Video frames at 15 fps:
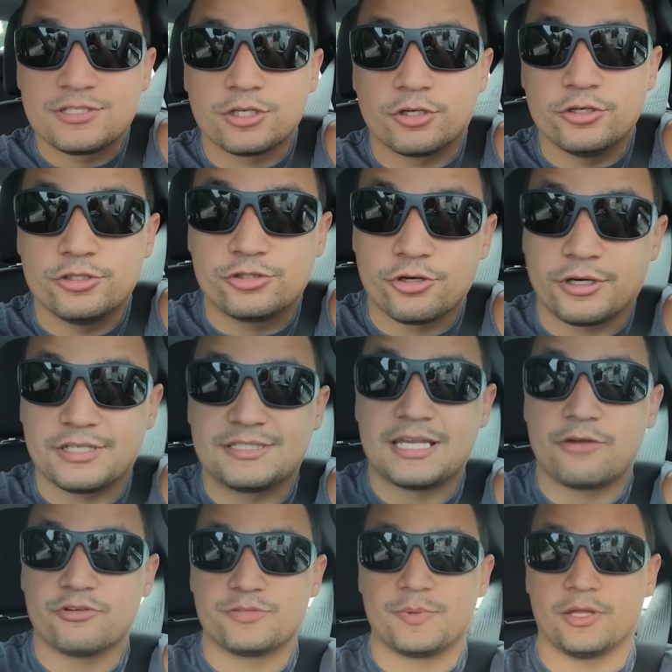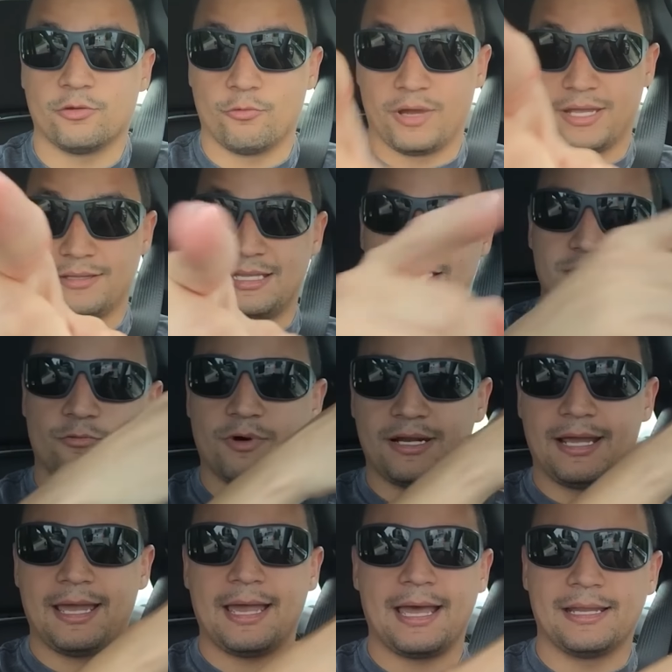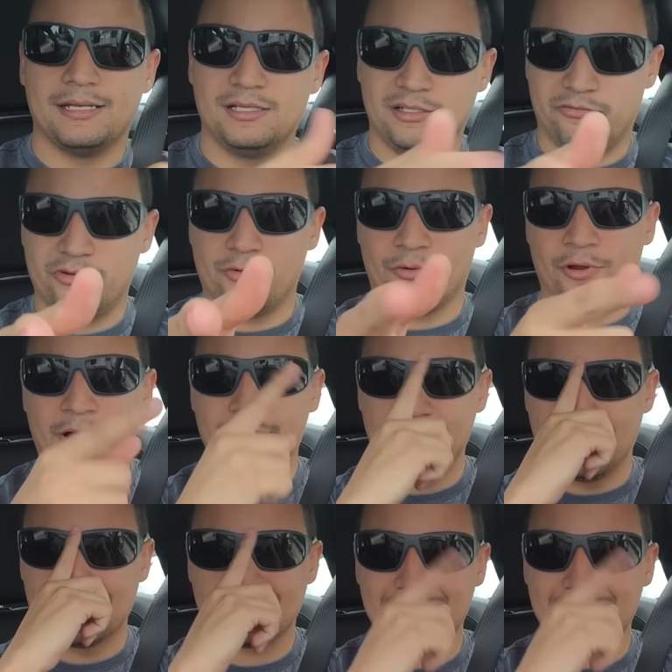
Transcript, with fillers: It's a good turkey sandwich, by the way. That's the one I had if you were on uh,